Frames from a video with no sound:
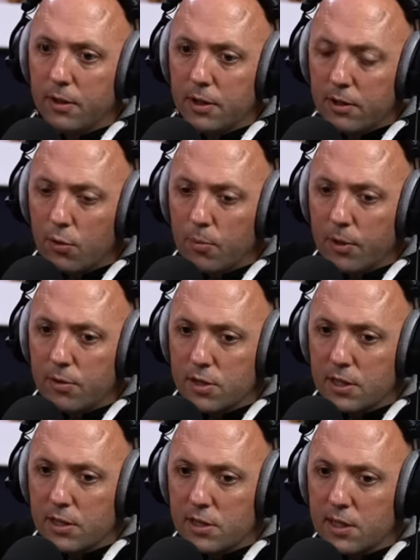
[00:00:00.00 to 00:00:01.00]
doubt about
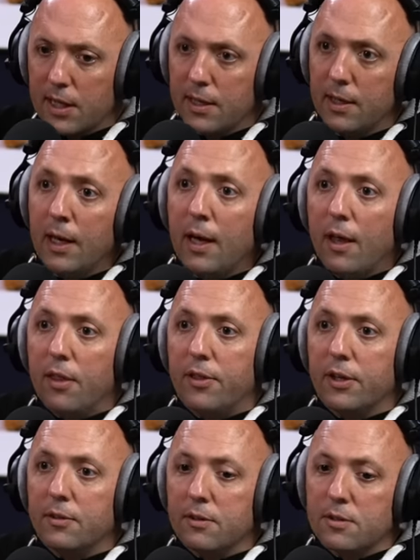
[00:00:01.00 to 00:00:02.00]
Sinisterra,
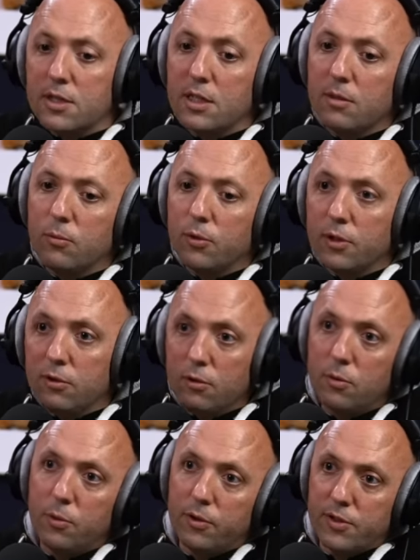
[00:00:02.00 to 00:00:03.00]
than seeing what they
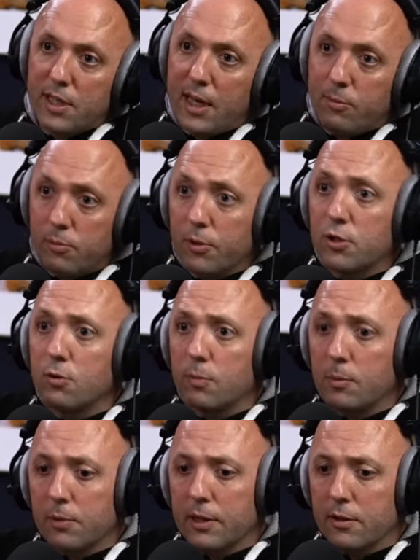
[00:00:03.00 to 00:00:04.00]
do want to happen, which would
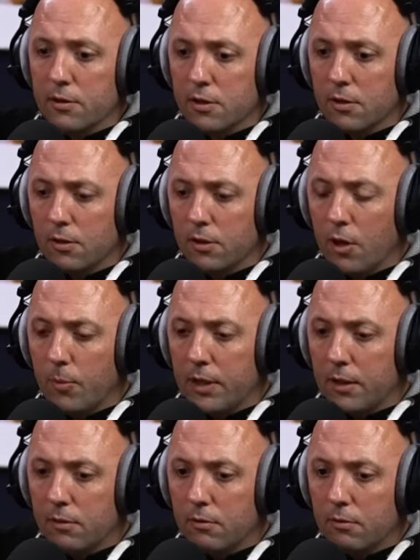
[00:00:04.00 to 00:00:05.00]
be players coming
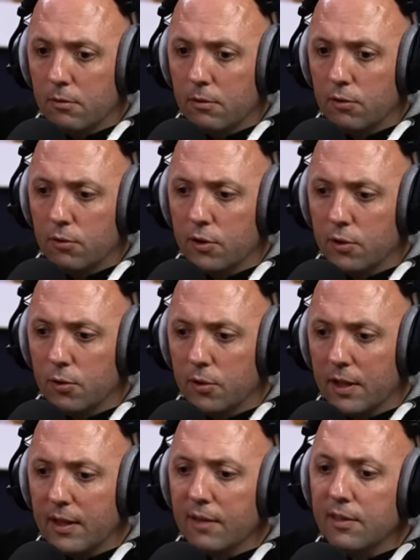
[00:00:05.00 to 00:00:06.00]
in through the
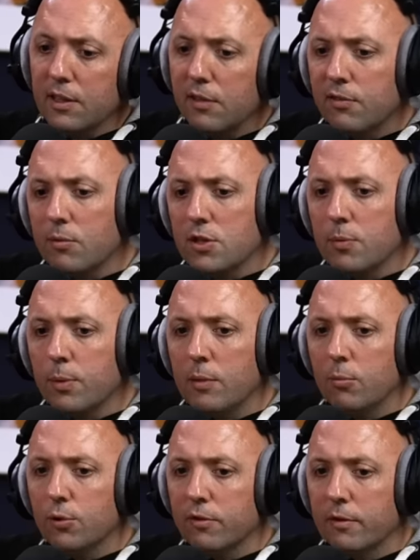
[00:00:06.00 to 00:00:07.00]
door. And I think if there was a
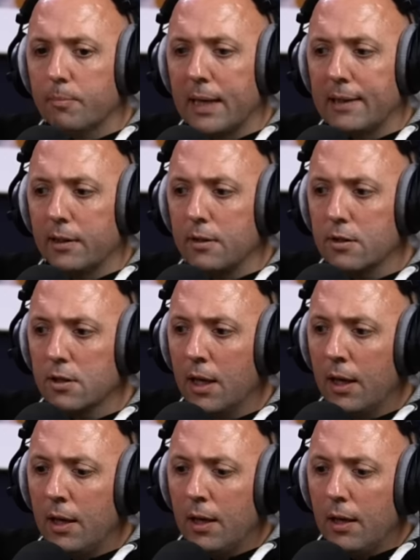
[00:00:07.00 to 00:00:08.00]
bit more of a balance,
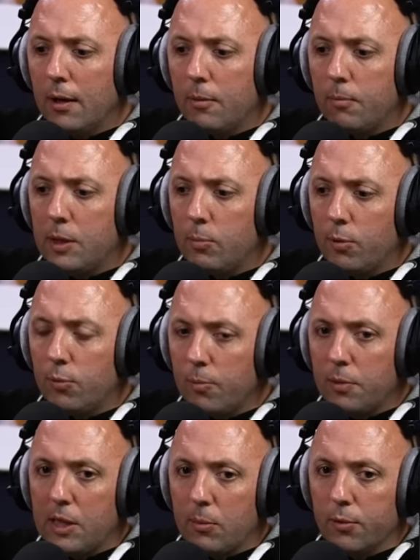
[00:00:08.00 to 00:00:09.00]
people
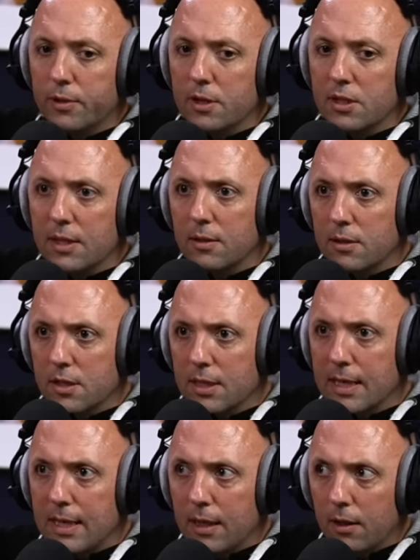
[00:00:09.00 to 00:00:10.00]
would be able to sit and
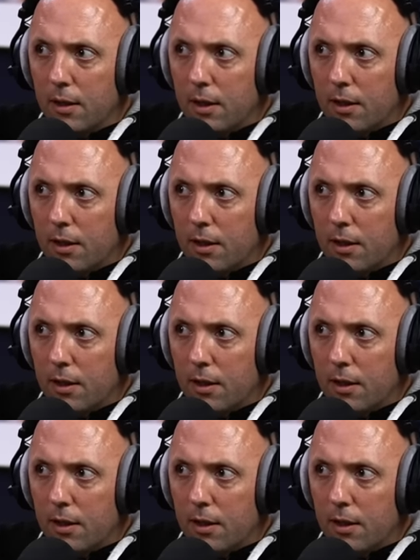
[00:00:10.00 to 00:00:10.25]
say